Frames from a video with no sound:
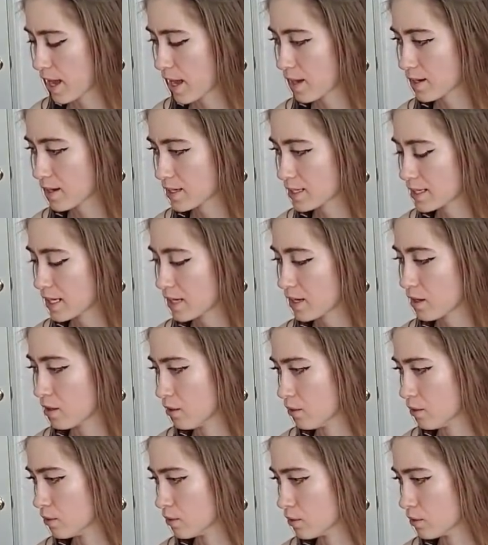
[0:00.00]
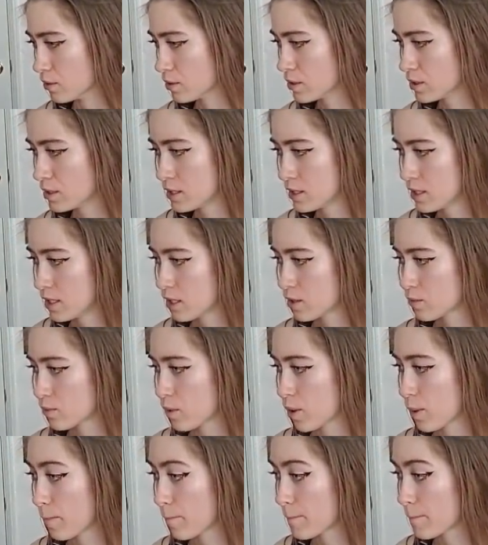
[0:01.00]
How did that? Oh,
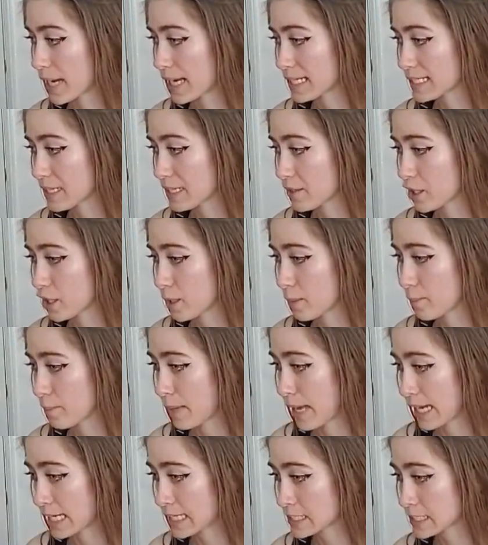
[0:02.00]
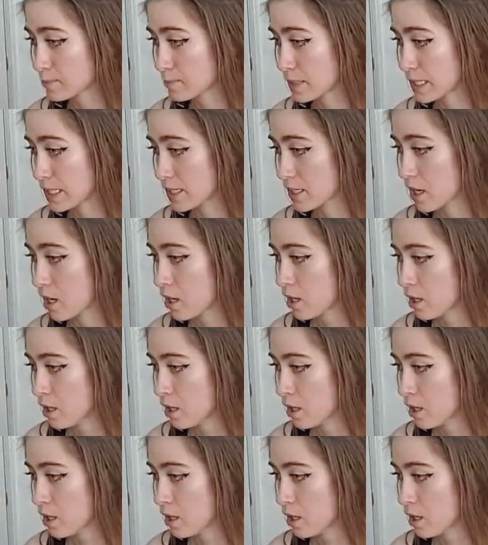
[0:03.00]
rode a bike downhill at max speed.